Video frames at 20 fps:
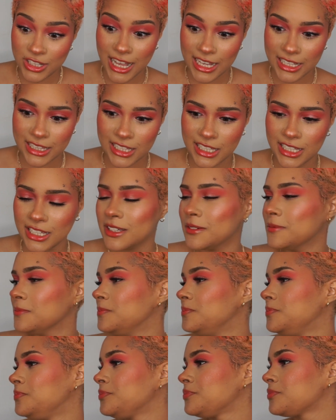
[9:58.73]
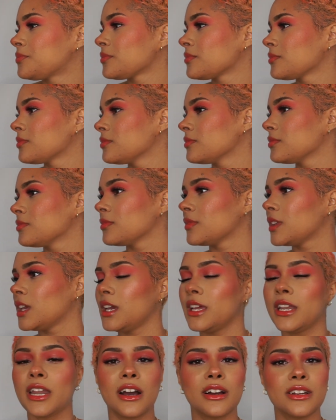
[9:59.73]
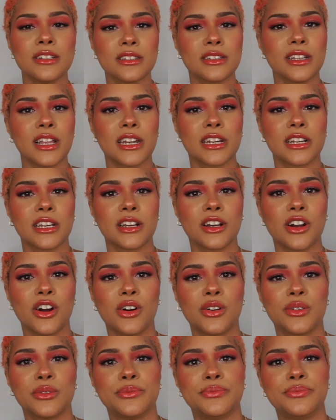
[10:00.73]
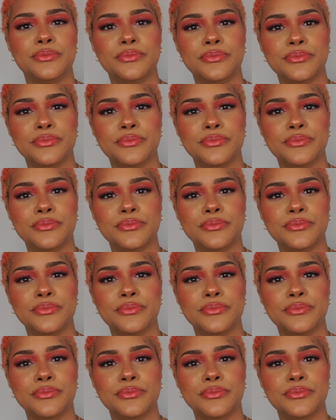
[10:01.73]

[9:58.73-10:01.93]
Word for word: likely. And now he's letting it go.